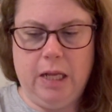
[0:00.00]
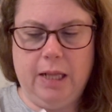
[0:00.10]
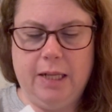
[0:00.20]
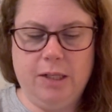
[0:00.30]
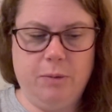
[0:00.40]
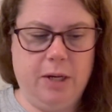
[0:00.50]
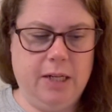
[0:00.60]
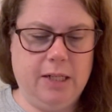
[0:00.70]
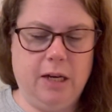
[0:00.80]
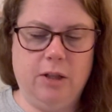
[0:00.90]
This one
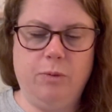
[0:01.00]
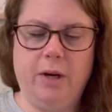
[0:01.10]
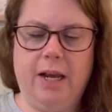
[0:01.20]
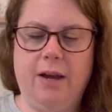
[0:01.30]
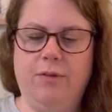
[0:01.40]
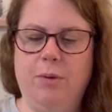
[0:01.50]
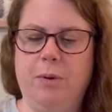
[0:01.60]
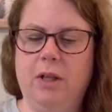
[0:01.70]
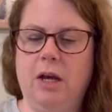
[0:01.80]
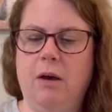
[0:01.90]
is another one I have to
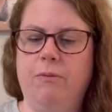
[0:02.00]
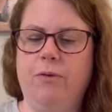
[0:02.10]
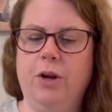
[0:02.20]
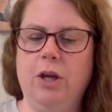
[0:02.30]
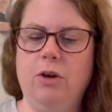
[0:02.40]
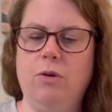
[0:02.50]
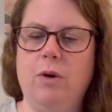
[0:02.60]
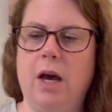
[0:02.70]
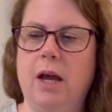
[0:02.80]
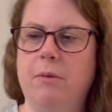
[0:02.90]
pull up for you
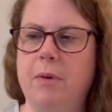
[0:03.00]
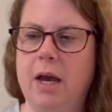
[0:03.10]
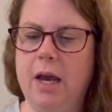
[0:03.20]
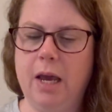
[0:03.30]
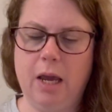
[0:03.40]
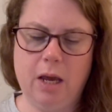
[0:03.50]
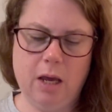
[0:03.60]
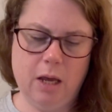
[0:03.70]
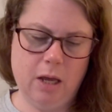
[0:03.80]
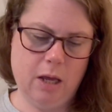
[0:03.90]
on my,
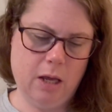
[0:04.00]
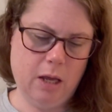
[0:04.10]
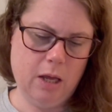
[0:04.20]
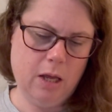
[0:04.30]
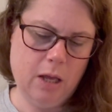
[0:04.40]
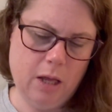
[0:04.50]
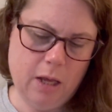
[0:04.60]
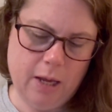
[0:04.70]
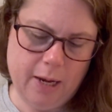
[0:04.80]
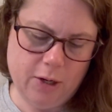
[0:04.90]

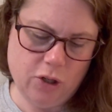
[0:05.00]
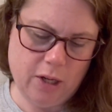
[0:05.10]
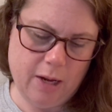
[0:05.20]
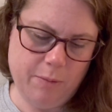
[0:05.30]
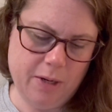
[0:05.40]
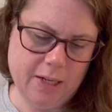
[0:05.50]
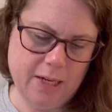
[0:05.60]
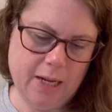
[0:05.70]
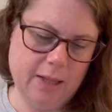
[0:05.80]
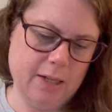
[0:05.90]
actually, I'm gonna
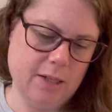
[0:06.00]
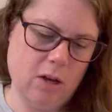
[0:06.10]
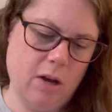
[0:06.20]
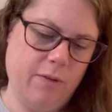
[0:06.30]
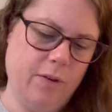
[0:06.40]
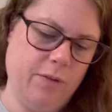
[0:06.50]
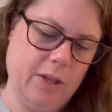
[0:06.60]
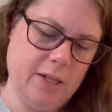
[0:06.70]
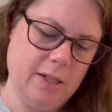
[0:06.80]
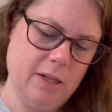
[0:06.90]
take this off of
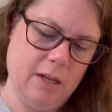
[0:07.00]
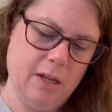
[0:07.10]
this